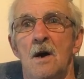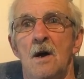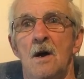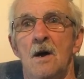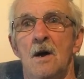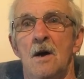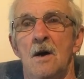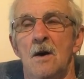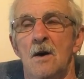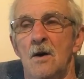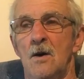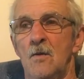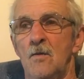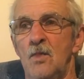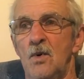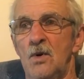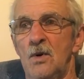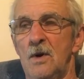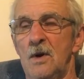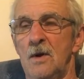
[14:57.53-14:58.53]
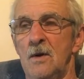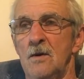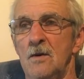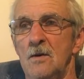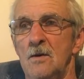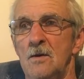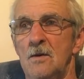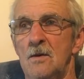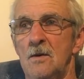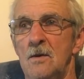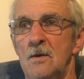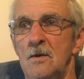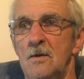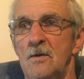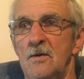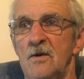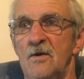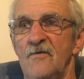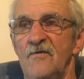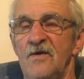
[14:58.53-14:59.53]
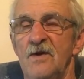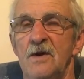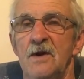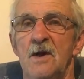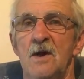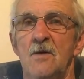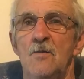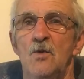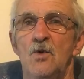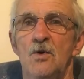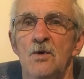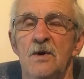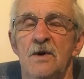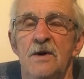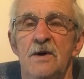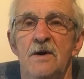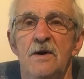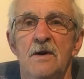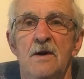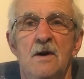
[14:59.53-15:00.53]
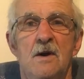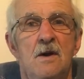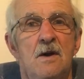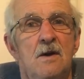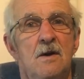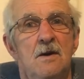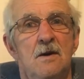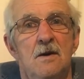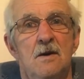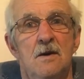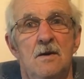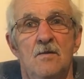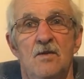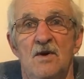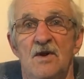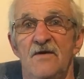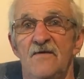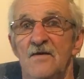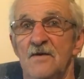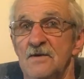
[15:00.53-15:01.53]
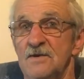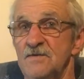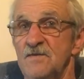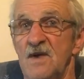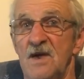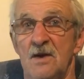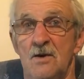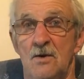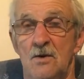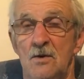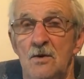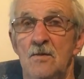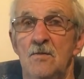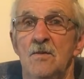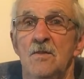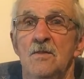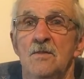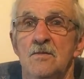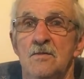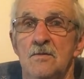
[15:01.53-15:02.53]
Oh boy, when the Vietnam War ended, I believe I was back home.